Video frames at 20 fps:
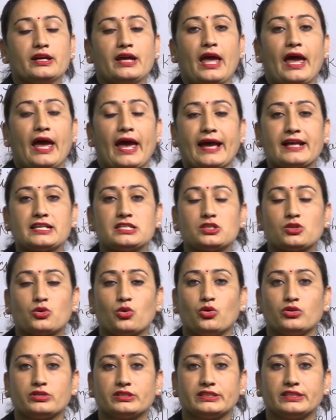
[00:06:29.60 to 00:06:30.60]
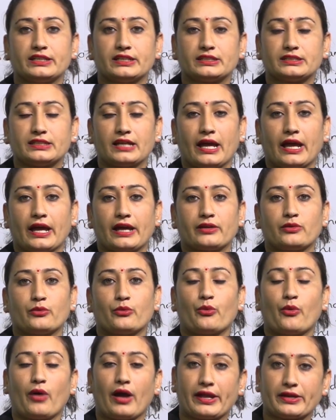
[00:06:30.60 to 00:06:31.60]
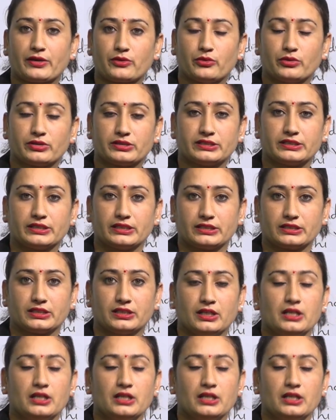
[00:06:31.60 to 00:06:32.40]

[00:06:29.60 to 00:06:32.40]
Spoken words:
X coordinate and Y coordinate.